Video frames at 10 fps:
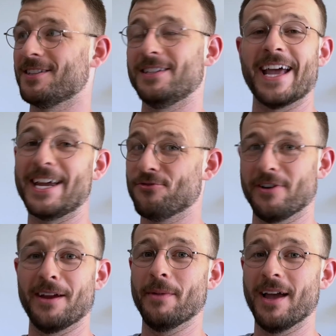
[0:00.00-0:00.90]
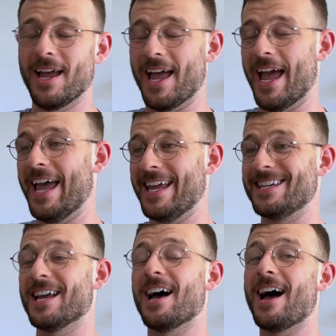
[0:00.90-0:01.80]
daydream, and
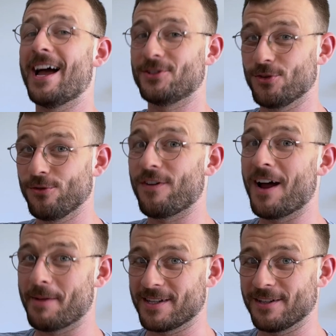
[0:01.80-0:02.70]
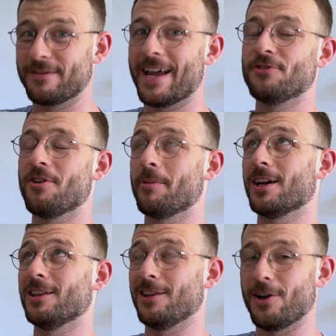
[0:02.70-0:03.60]
I do find myself daydreaming a
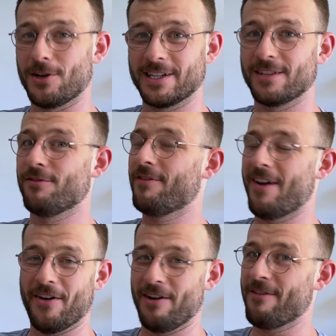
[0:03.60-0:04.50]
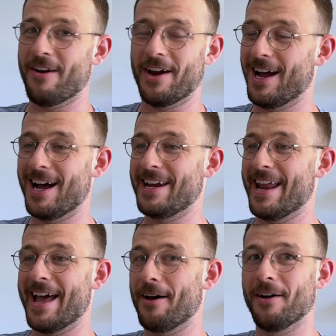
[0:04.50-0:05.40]
lot. It's very very hard
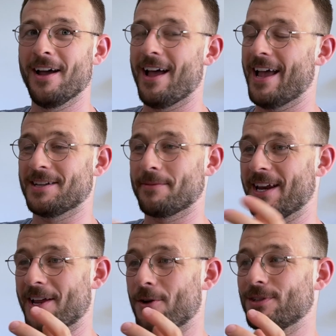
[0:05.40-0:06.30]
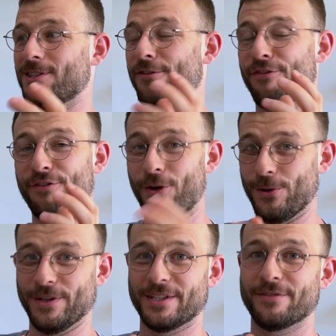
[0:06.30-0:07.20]
now as I'm getting older to
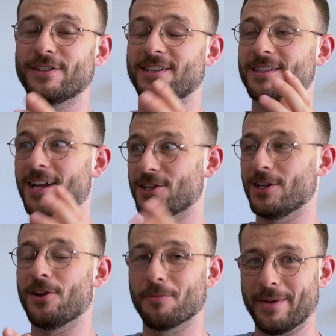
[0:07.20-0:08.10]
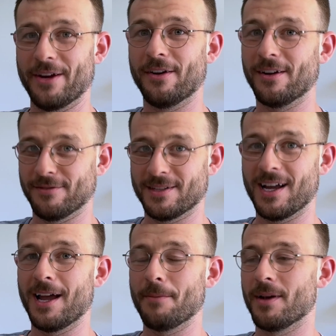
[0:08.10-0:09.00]
focus for such a long period of
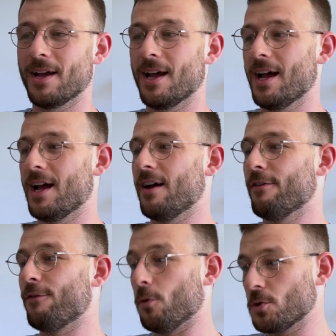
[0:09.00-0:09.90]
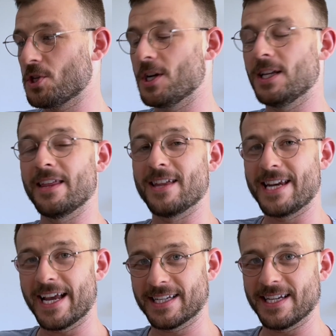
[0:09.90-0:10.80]
time. Fortunately, the
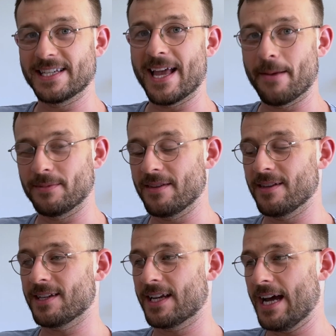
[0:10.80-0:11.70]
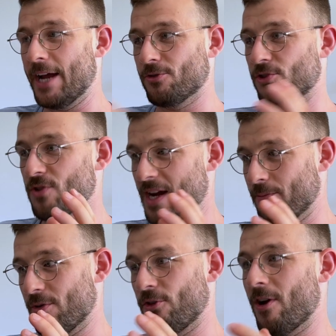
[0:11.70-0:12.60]
next exams in the psychiatry training
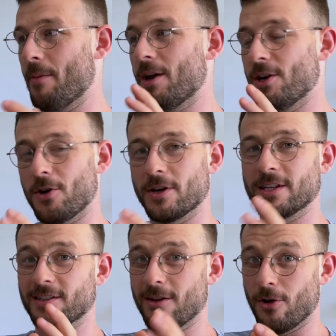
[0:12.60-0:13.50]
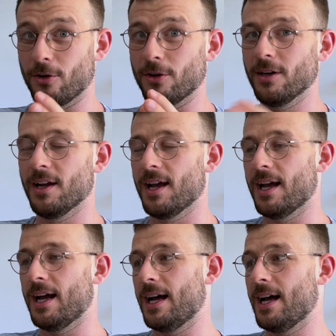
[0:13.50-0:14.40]
program are not as long,
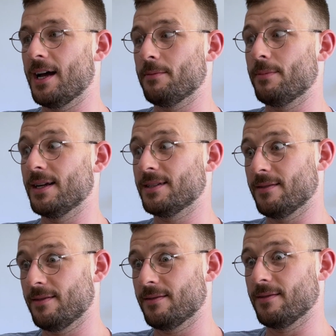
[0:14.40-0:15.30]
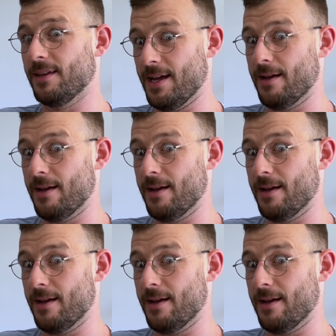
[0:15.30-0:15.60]
but yeah,